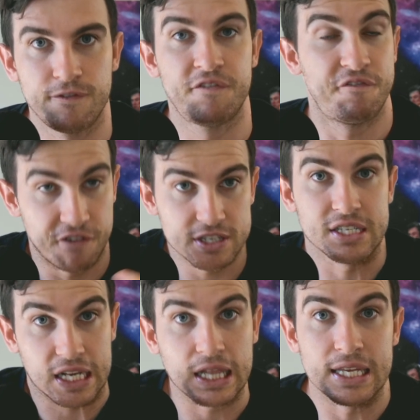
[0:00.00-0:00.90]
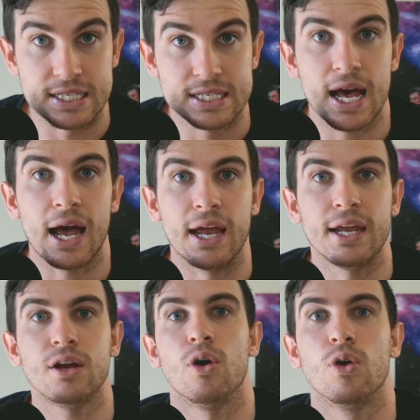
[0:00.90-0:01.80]
physically
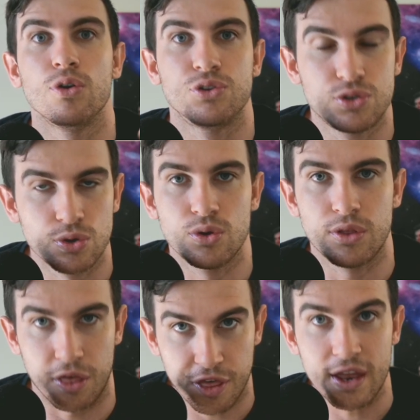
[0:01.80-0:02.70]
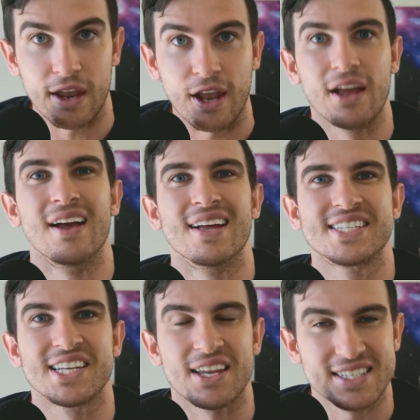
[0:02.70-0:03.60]
say or do the thing
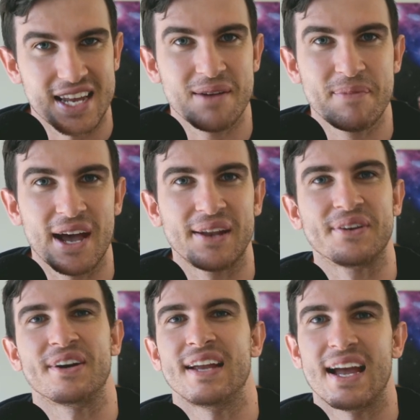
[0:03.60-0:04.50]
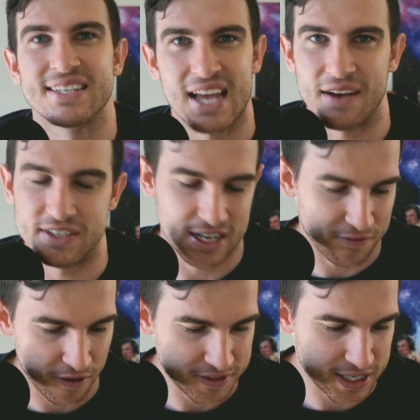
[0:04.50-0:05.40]
to set a boundary and to have a tough
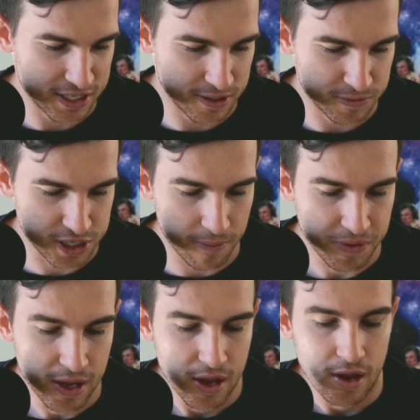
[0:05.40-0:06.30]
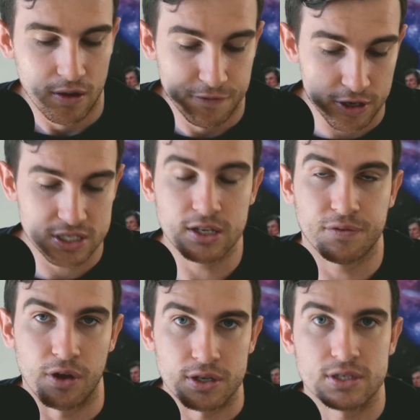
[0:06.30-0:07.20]
conversation? So first things
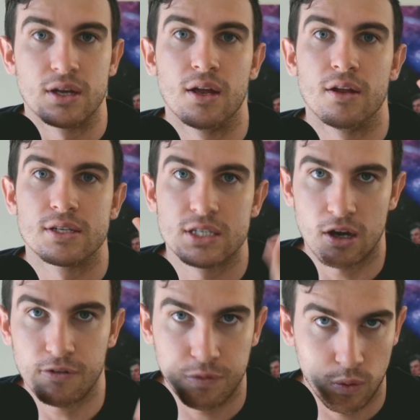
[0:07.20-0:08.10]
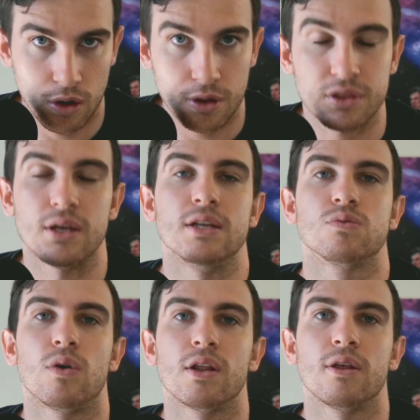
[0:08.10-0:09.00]
first, self-worth is
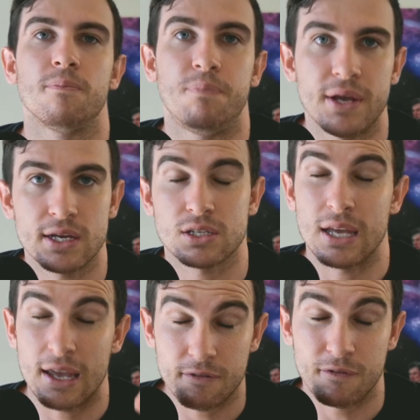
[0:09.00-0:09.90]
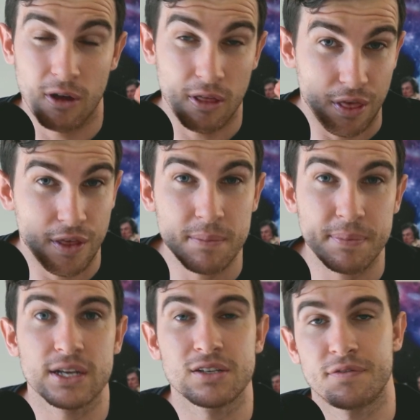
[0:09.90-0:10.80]
one of the biggest, if not the
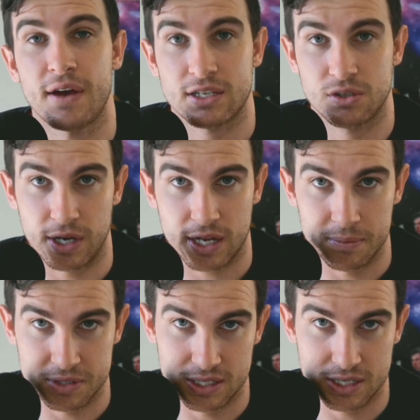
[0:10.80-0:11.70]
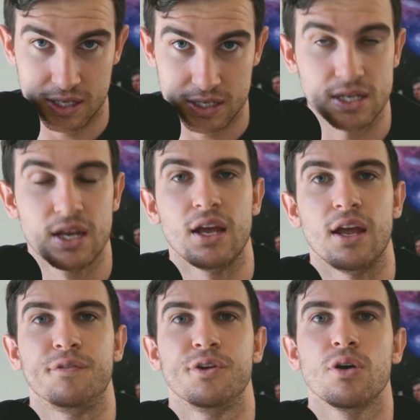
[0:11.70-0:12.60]
biggest factor when it comes into this.
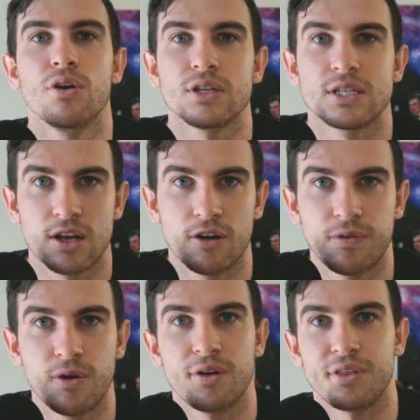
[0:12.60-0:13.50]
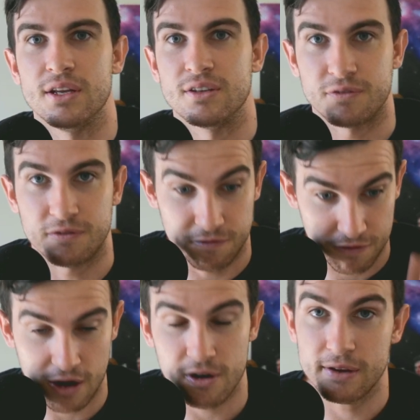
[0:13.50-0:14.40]
If your self-worth is
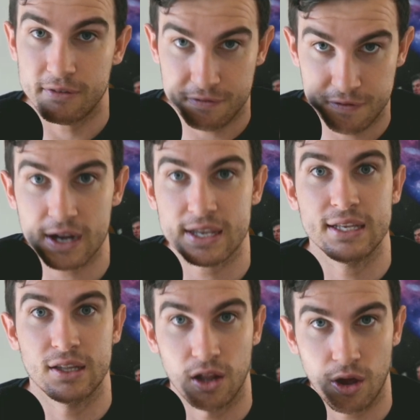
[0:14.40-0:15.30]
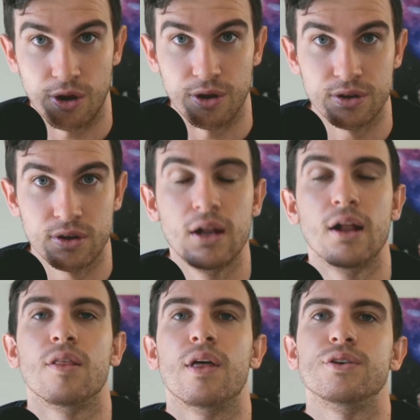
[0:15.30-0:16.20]
very fucking low,
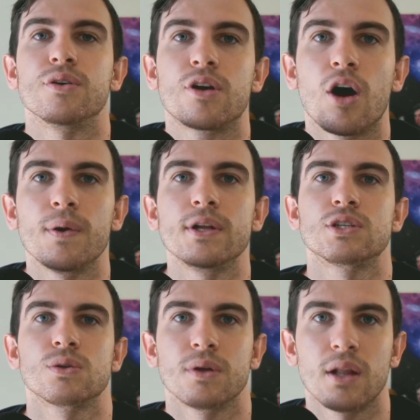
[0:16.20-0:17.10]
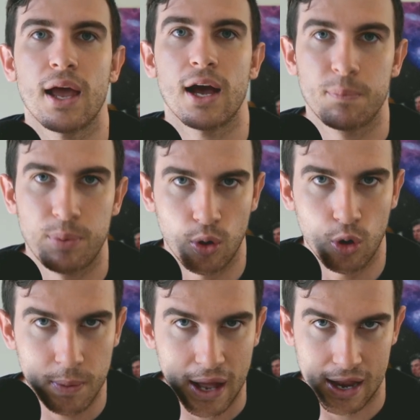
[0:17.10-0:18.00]
then you're going to allow poor
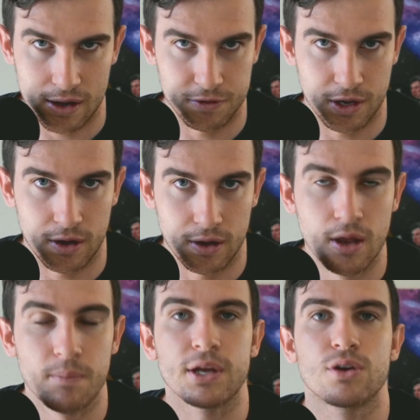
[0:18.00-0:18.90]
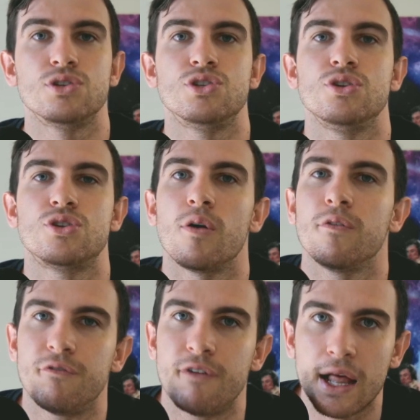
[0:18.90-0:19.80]
behavior because you don't
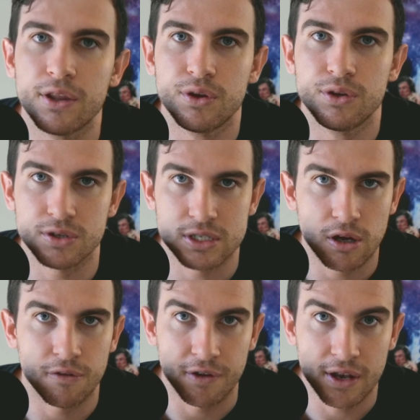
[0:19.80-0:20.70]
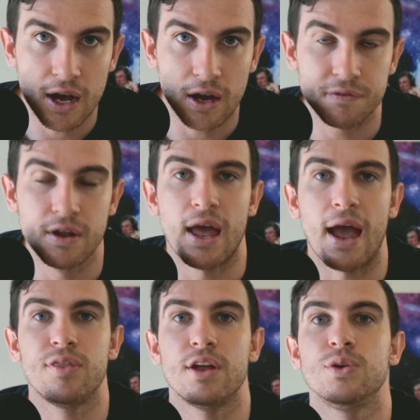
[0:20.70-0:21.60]
value yourself enough,
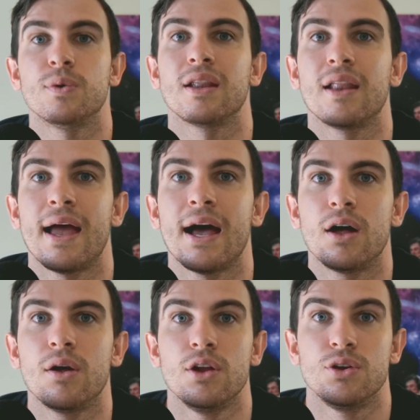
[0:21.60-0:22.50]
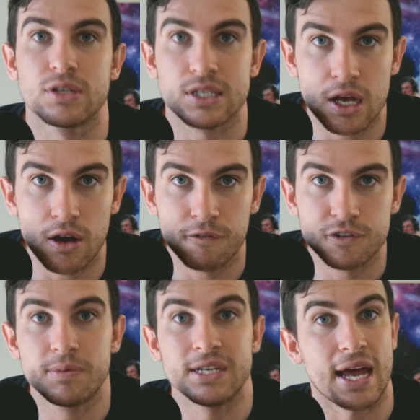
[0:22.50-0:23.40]
and then you allow yourself to
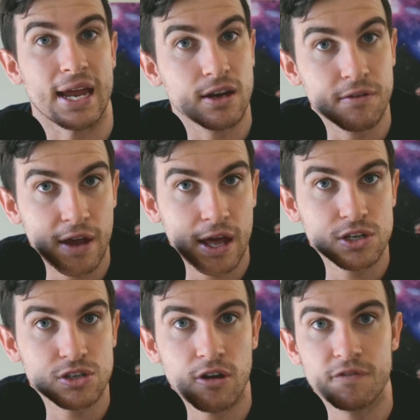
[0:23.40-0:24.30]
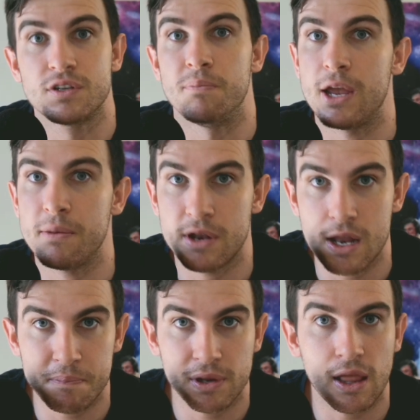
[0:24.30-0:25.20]
be taken advantage of, to be
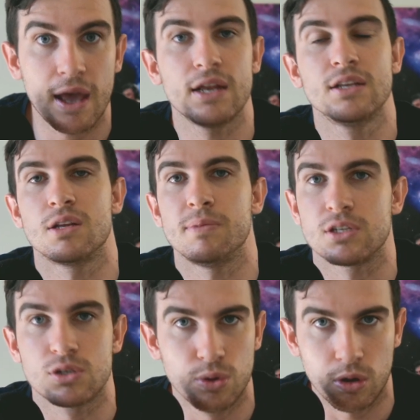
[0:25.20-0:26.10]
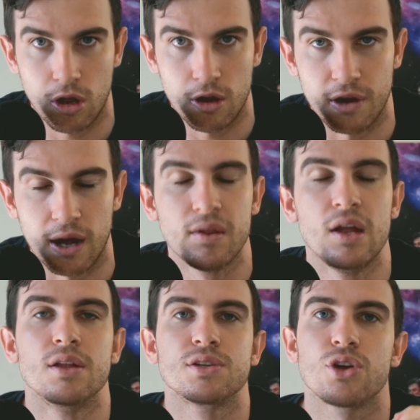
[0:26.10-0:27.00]
manipulated, to be stood all over.
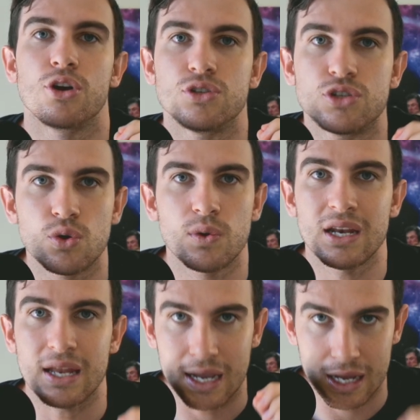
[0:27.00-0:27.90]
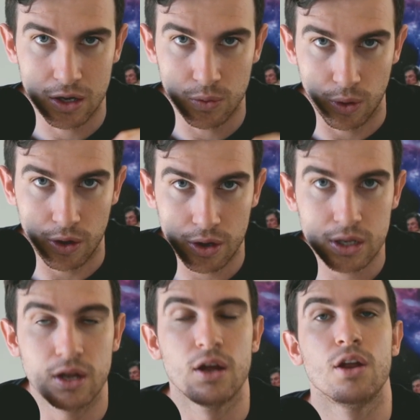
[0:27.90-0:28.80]
So doing inner work,
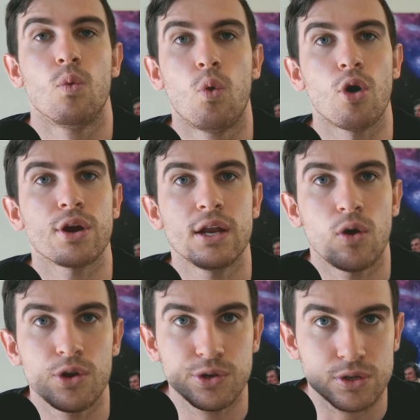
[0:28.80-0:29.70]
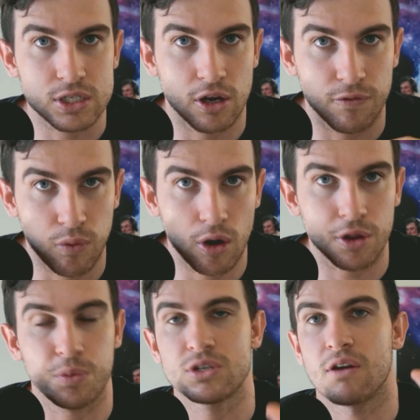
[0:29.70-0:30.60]
working on your self-worth,
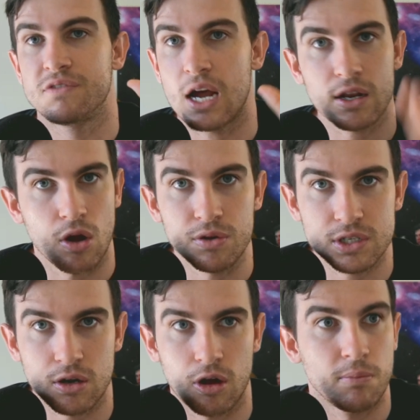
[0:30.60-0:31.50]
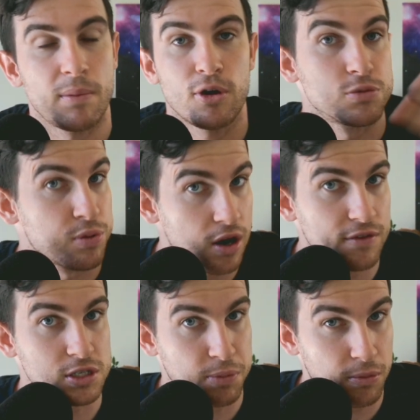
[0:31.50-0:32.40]
which I've done content on, my most
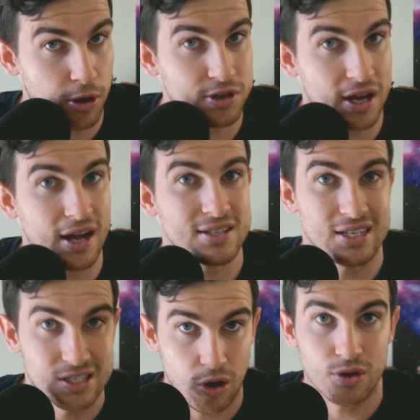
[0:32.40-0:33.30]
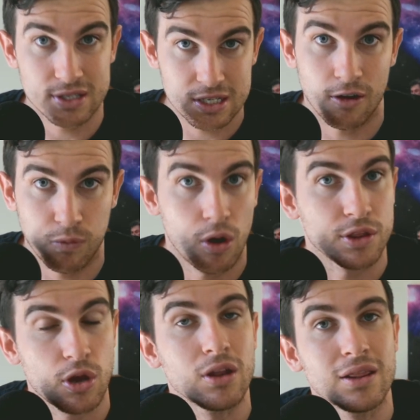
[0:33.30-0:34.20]
previous podcast is on self-worth.
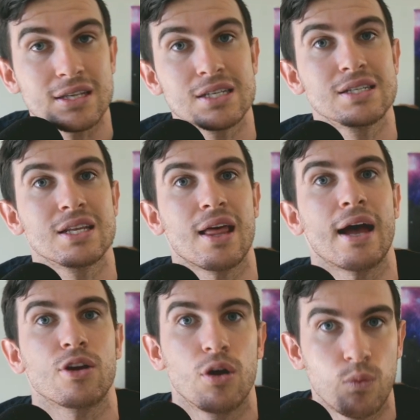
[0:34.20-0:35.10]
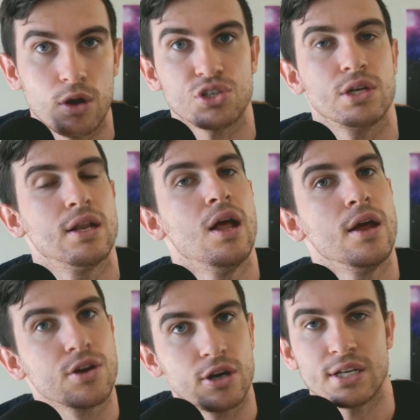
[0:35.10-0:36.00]
Go listen to that, go watch it,
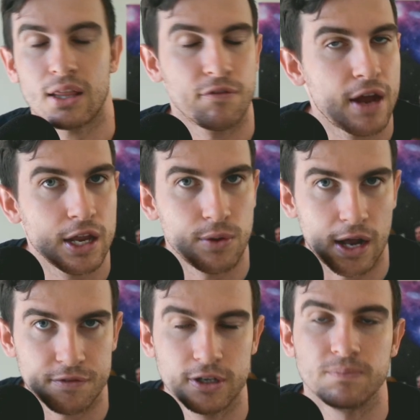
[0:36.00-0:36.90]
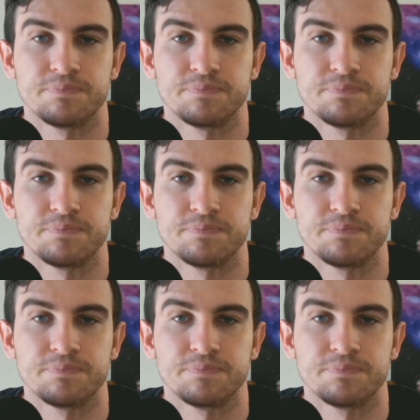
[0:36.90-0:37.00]
go take the value out of it